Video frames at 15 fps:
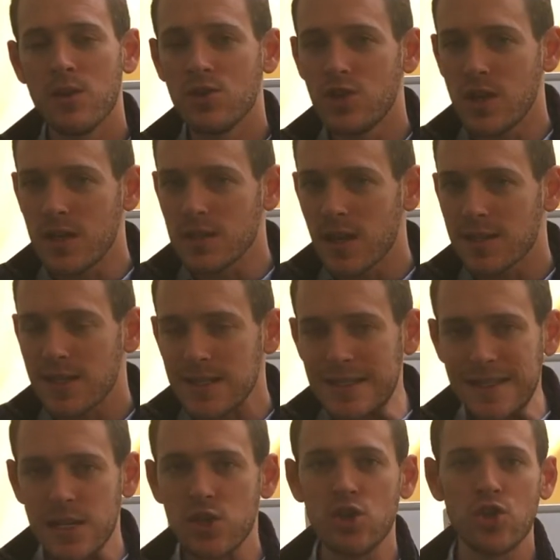Jesus
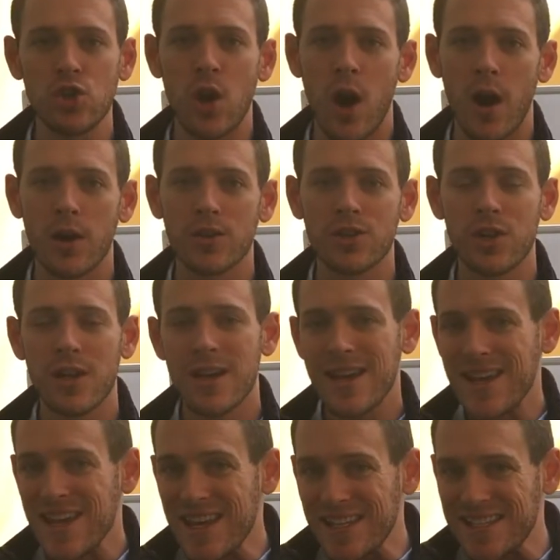is in charge.
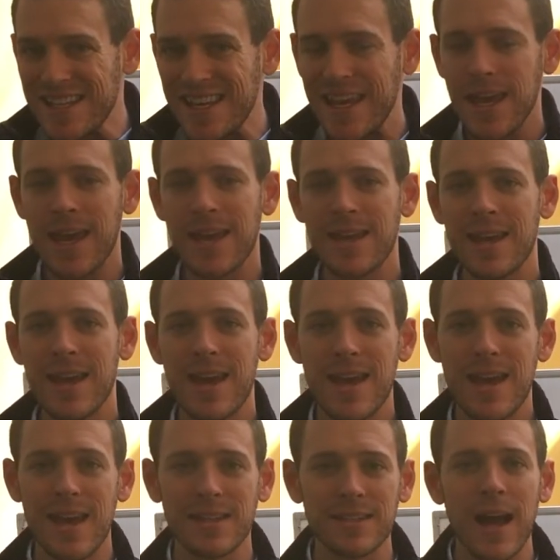He is king.
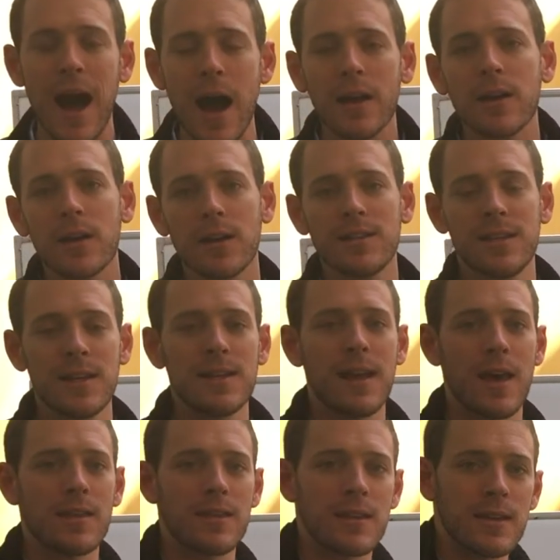He has conquered sin,
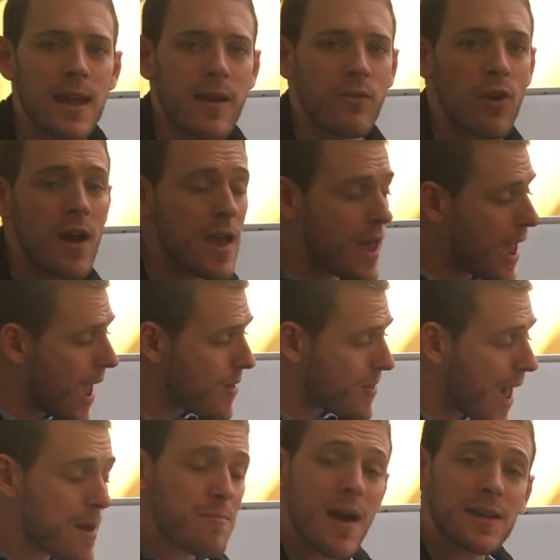death, and the devil. And
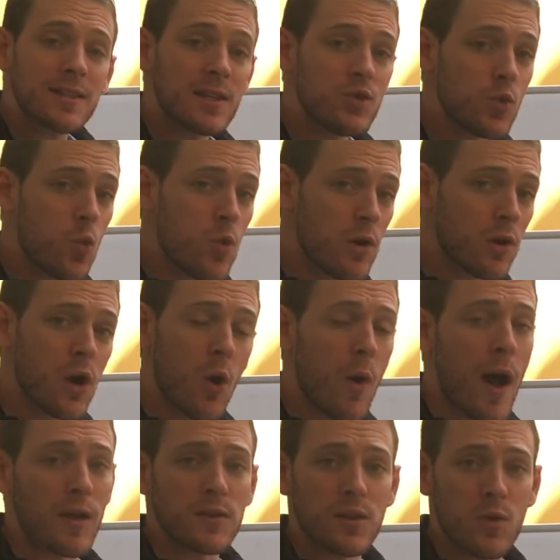that message will
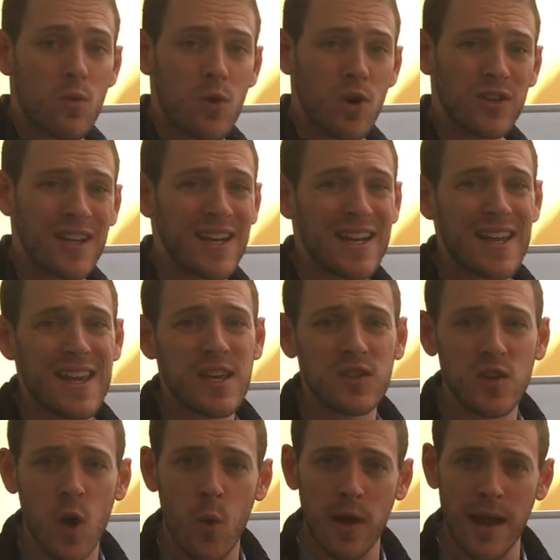go out to the world, and it
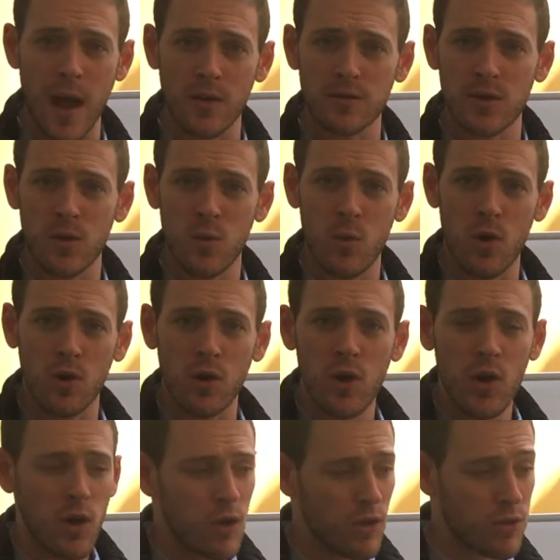is going out to the world
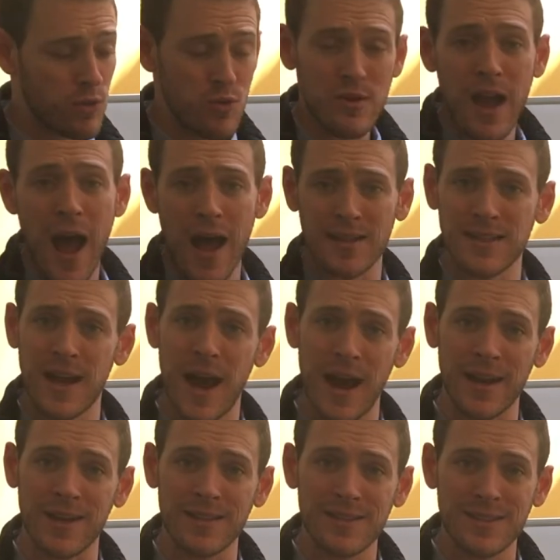through God's
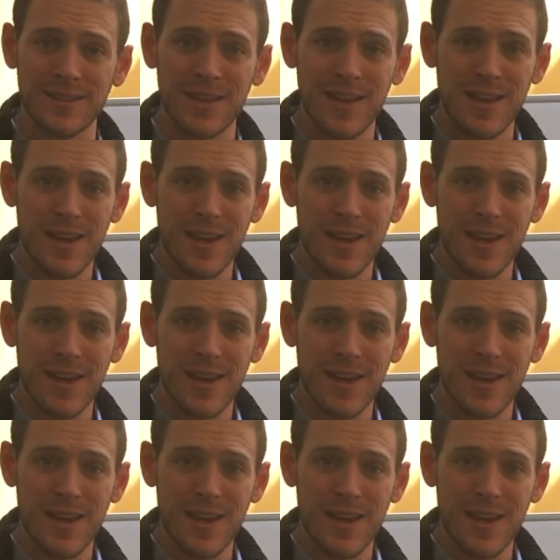guidance,